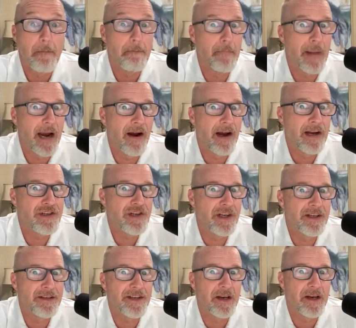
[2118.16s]

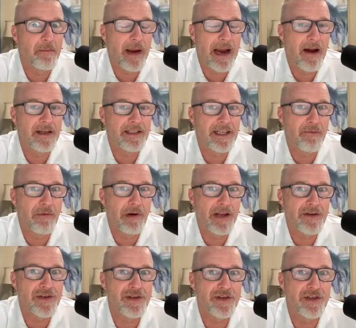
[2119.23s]
marriages and parenting
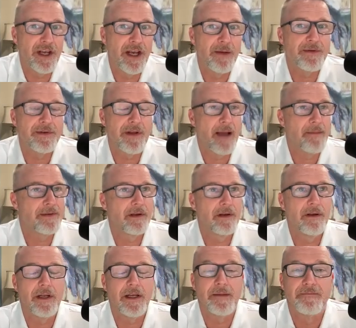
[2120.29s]
relationships.
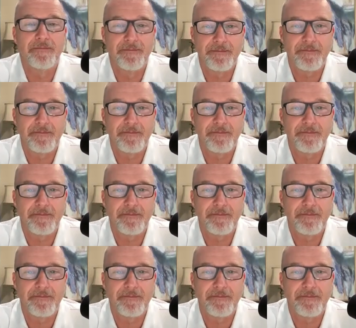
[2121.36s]
Absolutely. Yeah